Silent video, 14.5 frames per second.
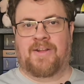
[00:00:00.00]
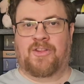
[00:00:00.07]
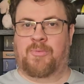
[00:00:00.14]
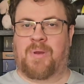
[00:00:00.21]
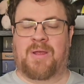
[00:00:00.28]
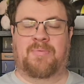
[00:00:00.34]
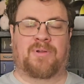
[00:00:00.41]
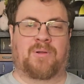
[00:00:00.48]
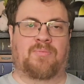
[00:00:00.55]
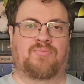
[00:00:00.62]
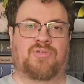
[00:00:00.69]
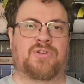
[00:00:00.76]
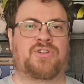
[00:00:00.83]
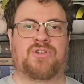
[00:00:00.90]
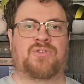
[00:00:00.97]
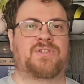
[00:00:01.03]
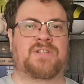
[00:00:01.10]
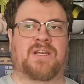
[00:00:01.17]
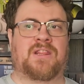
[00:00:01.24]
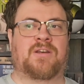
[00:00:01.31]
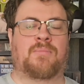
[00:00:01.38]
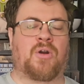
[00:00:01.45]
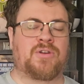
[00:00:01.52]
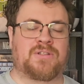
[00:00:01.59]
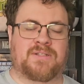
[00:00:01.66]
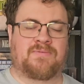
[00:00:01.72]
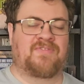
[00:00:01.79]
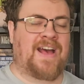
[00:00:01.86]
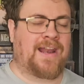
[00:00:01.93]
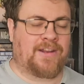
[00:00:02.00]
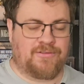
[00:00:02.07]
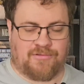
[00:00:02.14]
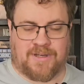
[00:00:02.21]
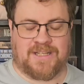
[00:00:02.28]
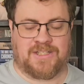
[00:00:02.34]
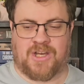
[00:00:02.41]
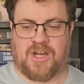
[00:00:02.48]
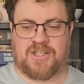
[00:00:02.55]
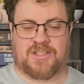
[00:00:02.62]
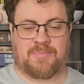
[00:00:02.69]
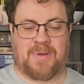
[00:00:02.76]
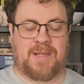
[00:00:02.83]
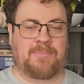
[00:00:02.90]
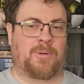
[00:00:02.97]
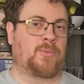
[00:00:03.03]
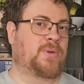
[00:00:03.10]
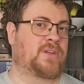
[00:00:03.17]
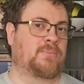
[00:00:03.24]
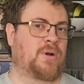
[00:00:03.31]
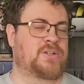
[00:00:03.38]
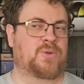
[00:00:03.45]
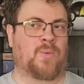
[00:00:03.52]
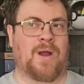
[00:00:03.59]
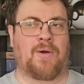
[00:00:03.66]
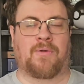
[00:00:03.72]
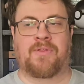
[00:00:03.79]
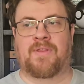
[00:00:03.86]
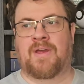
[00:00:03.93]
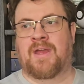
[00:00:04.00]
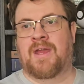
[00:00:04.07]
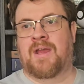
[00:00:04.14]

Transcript: the people producing the most valid research, the people with the most wealth.